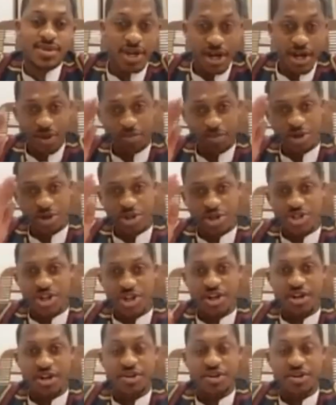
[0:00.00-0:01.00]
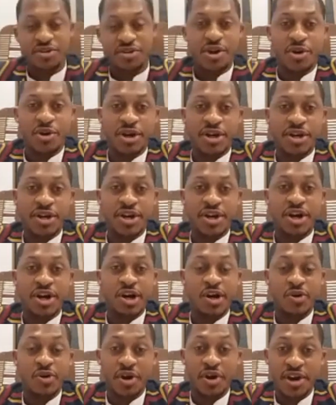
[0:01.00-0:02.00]
I appreciate it. Very
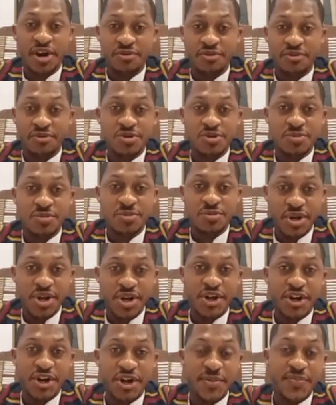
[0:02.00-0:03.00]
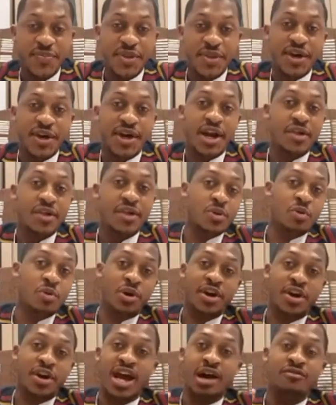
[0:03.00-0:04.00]
grateful to be here. I think we're
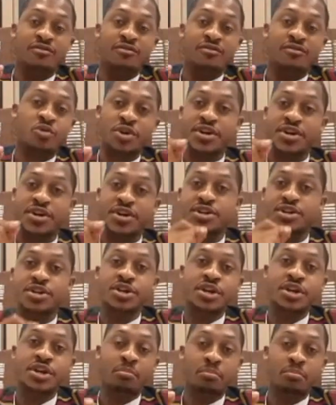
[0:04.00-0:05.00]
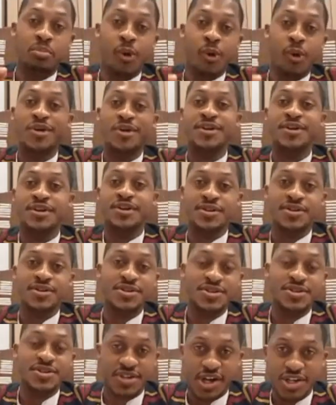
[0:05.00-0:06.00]
going to have a critically important
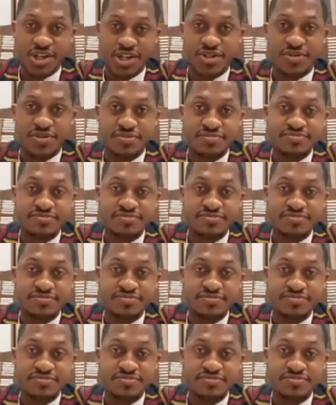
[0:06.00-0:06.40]
discussion.